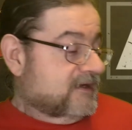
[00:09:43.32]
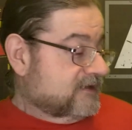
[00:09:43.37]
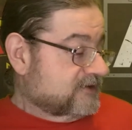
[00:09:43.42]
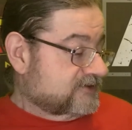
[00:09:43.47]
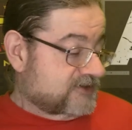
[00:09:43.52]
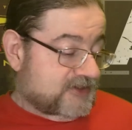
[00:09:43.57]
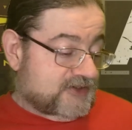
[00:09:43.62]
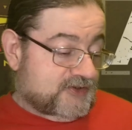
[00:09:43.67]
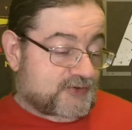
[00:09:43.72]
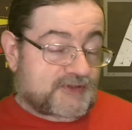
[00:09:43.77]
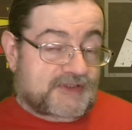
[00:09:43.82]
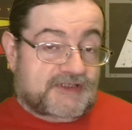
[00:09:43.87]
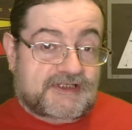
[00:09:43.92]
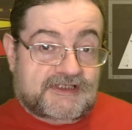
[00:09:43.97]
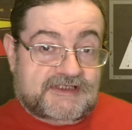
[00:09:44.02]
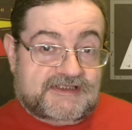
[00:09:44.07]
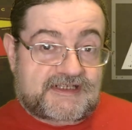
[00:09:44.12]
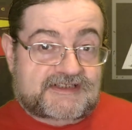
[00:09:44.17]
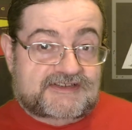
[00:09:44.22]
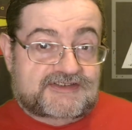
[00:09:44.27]
So,
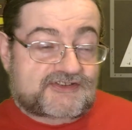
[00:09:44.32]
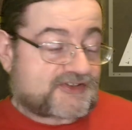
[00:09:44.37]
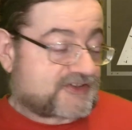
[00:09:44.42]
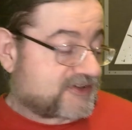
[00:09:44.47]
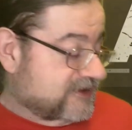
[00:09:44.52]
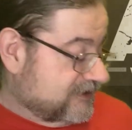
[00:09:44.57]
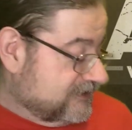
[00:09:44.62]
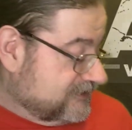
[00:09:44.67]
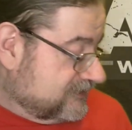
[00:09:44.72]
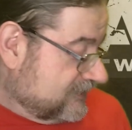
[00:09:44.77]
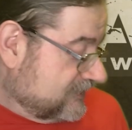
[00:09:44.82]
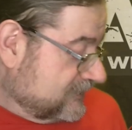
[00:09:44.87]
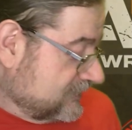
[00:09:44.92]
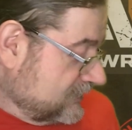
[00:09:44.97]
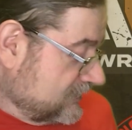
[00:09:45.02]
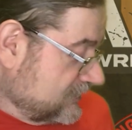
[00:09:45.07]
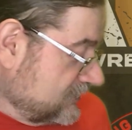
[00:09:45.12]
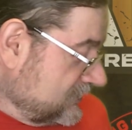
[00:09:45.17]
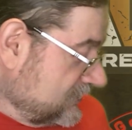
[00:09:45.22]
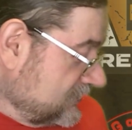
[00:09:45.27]
yes, another hit.
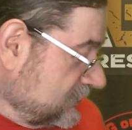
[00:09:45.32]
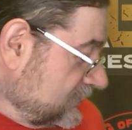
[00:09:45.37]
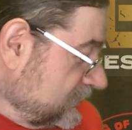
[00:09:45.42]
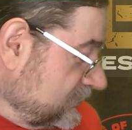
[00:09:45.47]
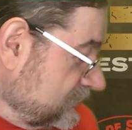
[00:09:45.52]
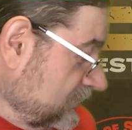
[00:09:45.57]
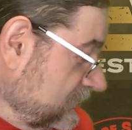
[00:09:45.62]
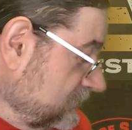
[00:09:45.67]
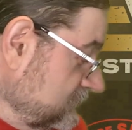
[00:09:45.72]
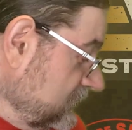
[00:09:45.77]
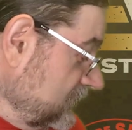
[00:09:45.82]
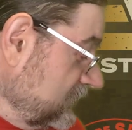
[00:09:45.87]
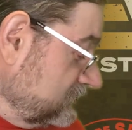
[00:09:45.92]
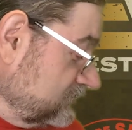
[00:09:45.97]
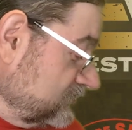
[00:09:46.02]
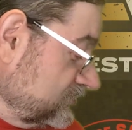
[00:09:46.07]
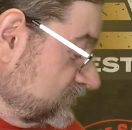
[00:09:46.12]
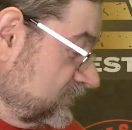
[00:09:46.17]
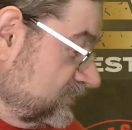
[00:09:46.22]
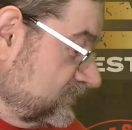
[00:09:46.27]
But yeah,
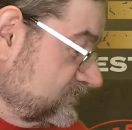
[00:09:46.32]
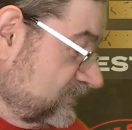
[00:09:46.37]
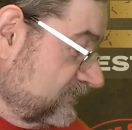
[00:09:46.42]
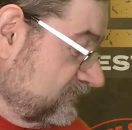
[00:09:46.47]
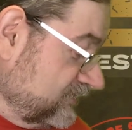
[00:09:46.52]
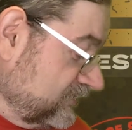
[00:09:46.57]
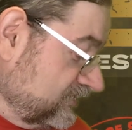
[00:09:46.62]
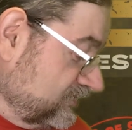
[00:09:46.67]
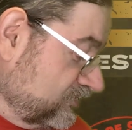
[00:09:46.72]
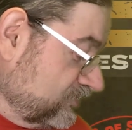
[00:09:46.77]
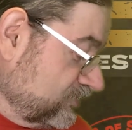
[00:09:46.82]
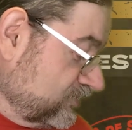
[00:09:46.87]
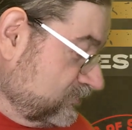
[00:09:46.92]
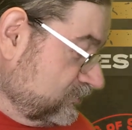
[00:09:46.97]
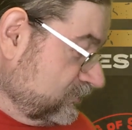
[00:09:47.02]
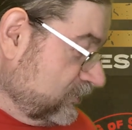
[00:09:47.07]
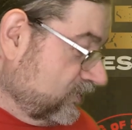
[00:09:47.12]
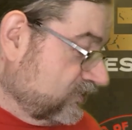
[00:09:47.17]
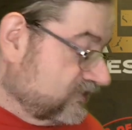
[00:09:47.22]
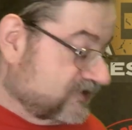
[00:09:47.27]
generally another good
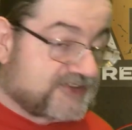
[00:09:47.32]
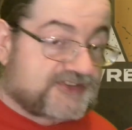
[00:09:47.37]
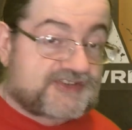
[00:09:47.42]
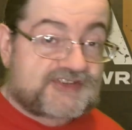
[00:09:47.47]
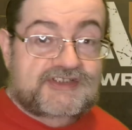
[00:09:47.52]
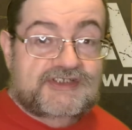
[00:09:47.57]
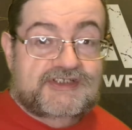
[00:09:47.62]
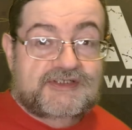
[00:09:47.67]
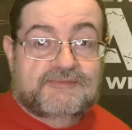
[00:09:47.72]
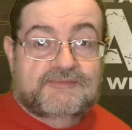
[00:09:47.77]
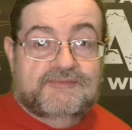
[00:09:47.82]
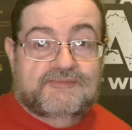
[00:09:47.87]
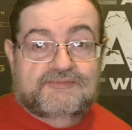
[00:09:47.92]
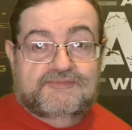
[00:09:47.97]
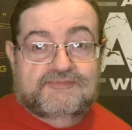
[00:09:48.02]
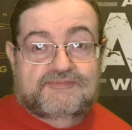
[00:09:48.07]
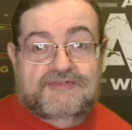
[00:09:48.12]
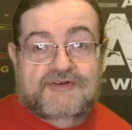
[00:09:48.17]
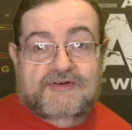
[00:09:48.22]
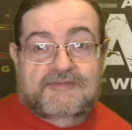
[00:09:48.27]
box. Um,
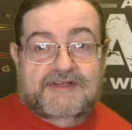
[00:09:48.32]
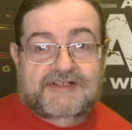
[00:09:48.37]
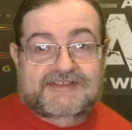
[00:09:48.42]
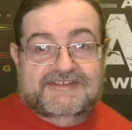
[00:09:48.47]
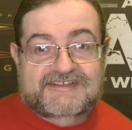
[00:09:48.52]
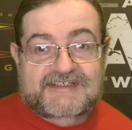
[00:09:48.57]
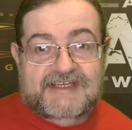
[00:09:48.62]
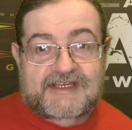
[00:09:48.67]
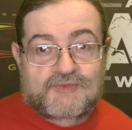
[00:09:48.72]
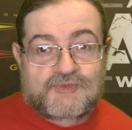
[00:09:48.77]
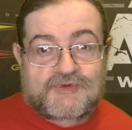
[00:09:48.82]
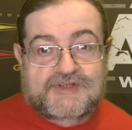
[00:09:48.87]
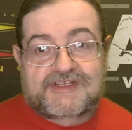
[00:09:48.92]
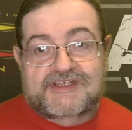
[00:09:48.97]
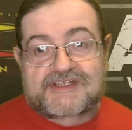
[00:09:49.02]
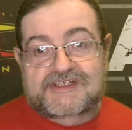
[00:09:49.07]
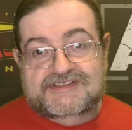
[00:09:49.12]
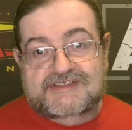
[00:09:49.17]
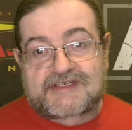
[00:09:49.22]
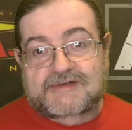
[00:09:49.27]
probably I'll say with the
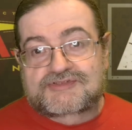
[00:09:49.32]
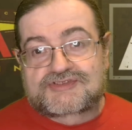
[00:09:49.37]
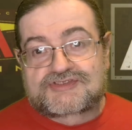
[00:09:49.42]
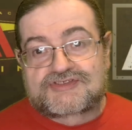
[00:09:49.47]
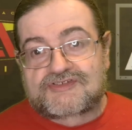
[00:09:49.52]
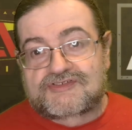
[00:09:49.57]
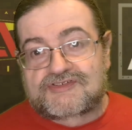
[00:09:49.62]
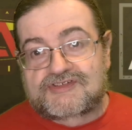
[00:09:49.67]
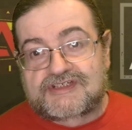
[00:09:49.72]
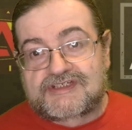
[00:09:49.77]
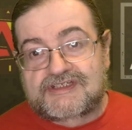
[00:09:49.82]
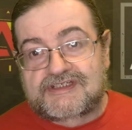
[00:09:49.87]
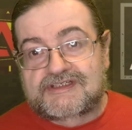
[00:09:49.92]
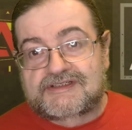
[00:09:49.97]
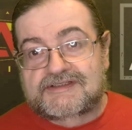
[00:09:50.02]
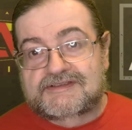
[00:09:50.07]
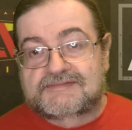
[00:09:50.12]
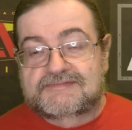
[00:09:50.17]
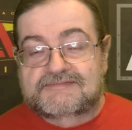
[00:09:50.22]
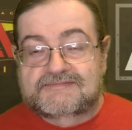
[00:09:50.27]
exception of
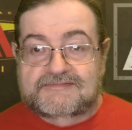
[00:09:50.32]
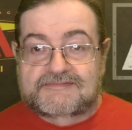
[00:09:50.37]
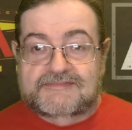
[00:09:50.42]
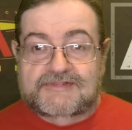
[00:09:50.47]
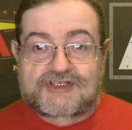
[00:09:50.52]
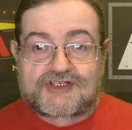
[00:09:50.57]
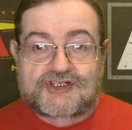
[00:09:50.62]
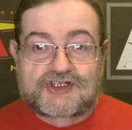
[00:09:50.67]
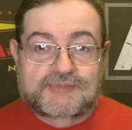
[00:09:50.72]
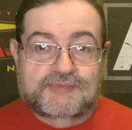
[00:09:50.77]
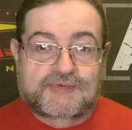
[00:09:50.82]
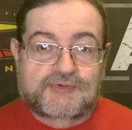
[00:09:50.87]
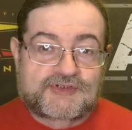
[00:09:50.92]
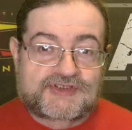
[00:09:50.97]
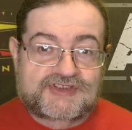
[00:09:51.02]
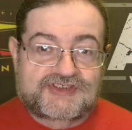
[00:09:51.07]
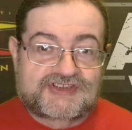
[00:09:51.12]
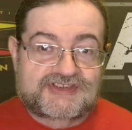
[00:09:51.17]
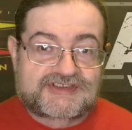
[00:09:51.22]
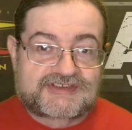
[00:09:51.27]
the cup,
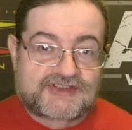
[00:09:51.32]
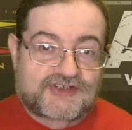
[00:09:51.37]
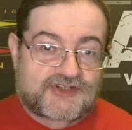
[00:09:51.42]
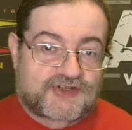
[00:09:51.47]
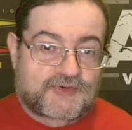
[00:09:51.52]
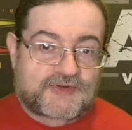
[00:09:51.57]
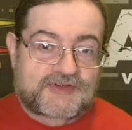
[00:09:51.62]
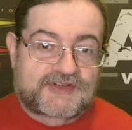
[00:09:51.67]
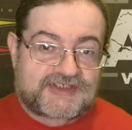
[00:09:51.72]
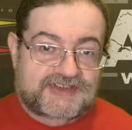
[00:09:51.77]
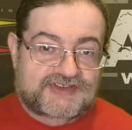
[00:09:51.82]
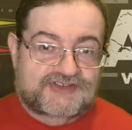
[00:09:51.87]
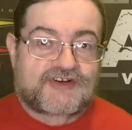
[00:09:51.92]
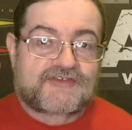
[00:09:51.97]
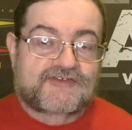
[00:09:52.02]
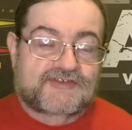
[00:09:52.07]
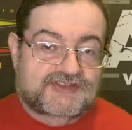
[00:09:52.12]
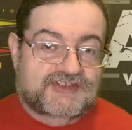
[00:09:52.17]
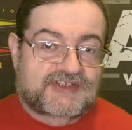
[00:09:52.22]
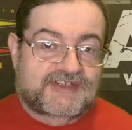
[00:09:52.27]
which is another one of these
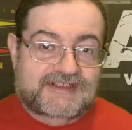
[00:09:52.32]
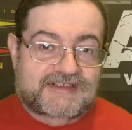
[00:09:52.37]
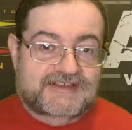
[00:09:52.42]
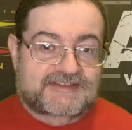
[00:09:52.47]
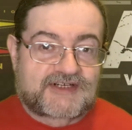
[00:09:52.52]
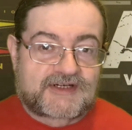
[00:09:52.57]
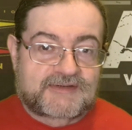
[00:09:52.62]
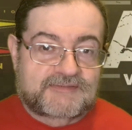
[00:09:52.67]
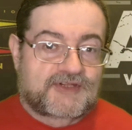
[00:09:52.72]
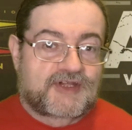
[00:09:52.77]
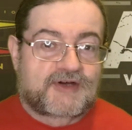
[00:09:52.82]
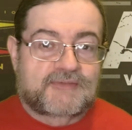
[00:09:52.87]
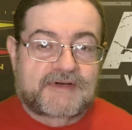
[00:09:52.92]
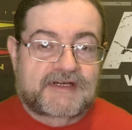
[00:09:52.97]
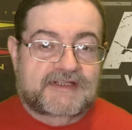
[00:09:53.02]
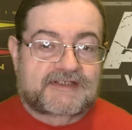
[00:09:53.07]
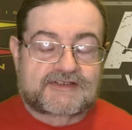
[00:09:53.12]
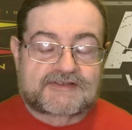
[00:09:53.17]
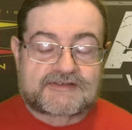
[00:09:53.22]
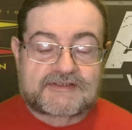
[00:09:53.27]
novelty things that I'm not
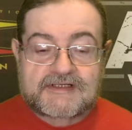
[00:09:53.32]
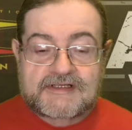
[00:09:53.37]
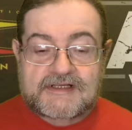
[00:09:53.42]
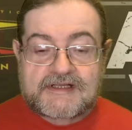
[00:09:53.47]
mad on.